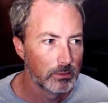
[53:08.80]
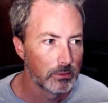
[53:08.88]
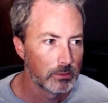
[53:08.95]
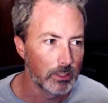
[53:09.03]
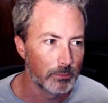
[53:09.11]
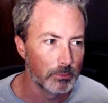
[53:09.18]

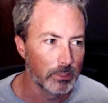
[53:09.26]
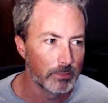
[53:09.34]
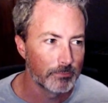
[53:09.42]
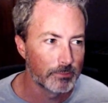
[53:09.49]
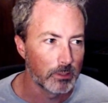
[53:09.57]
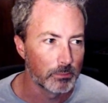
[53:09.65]
Top
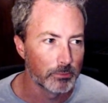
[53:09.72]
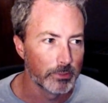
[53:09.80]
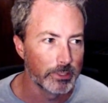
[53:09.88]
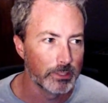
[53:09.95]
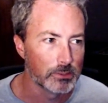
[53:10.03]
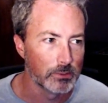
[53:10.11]
left, top
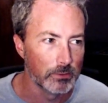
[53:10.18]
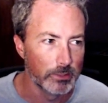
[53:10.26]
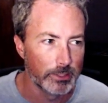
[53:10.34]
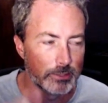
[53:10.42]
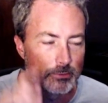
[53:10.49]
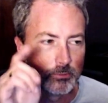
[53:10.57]
right. So
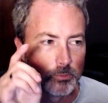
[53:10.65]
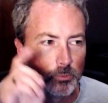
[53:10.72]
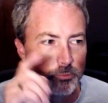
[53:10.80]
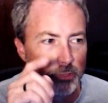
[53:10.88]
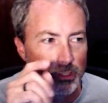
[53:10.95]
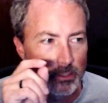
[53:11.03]
like
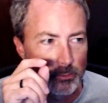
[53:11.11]
right now